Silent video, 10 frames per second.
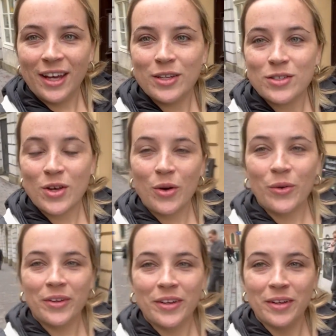
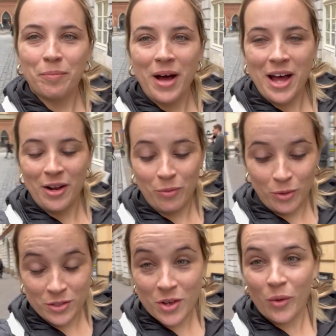Salt mine
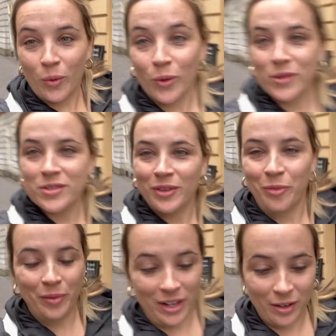was
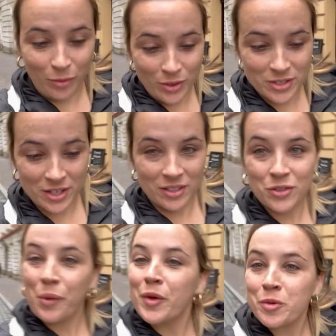awesome. It was
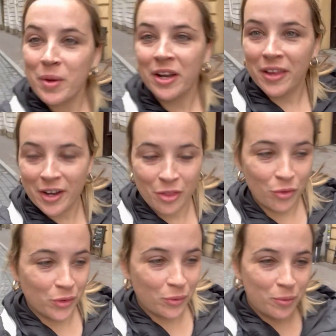so much better than I
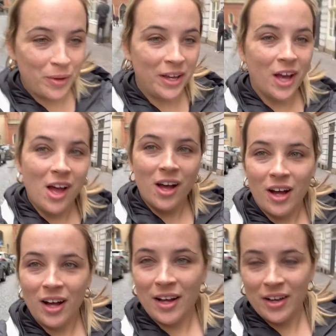thought it would be.
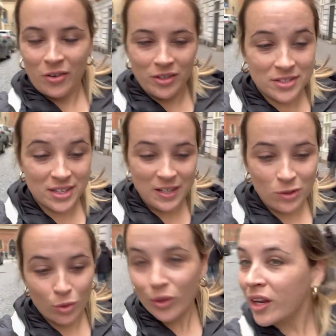I honestly
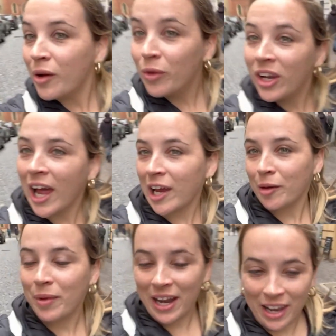thought that I wouldn't like
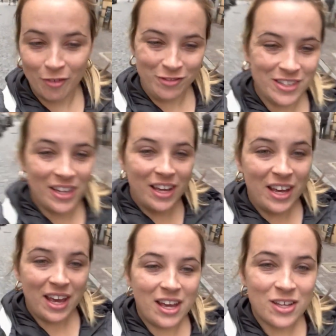it, but I loved it.
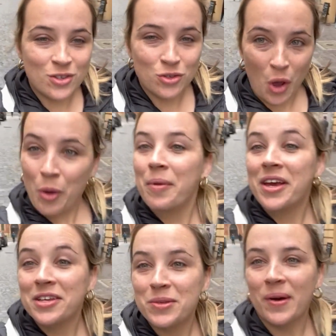It is so
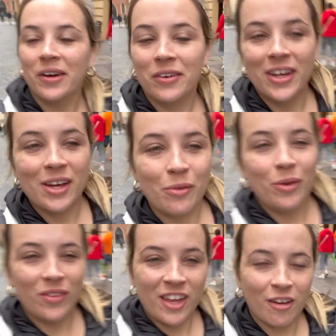big as well, and we
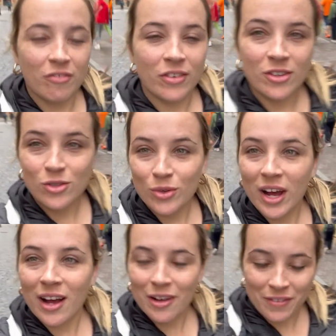were there for
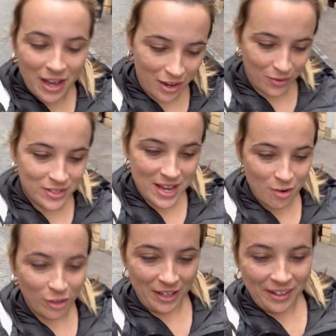2.5 hours. I
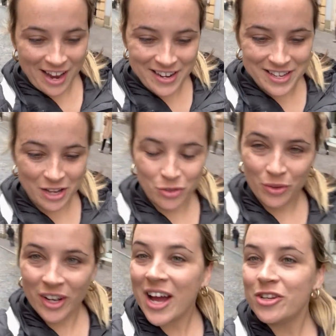really liked our tour guide.